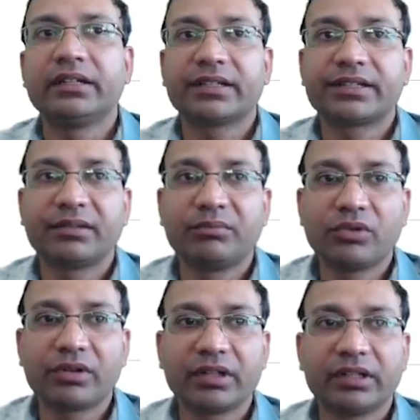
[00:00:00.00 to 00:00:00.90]
And
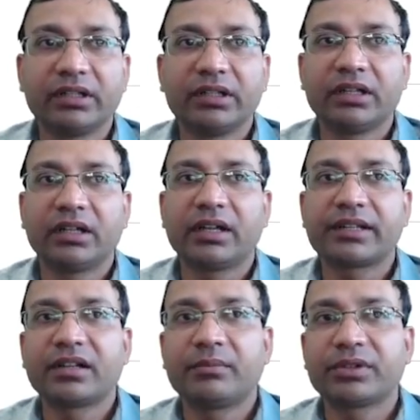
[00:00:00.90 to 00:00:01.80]
some more
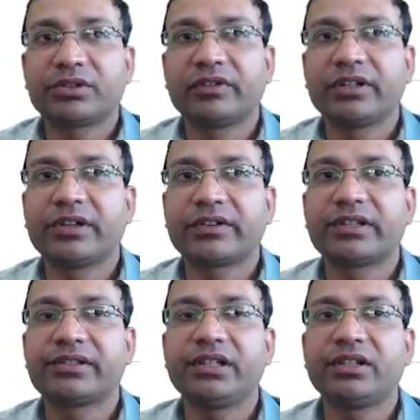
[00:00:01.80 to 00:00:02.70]
examples
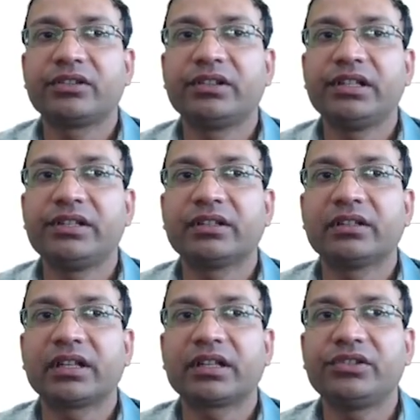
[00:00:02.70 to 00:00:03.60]
over here, you can see
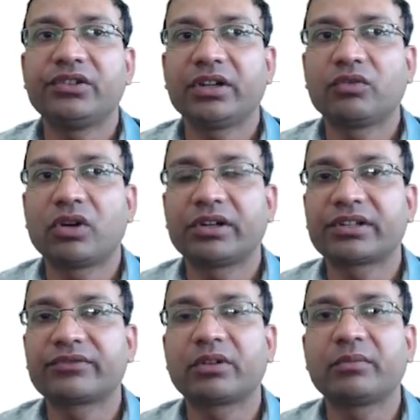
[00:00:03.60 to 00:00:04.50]
these like a
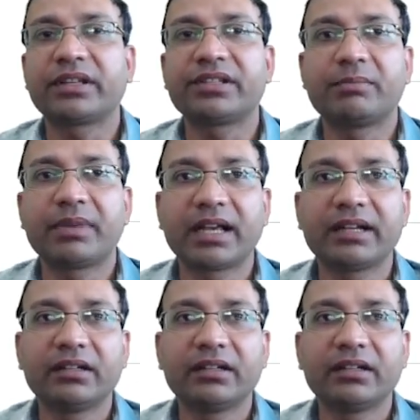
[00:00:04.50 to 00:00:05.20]
Jain quarters from like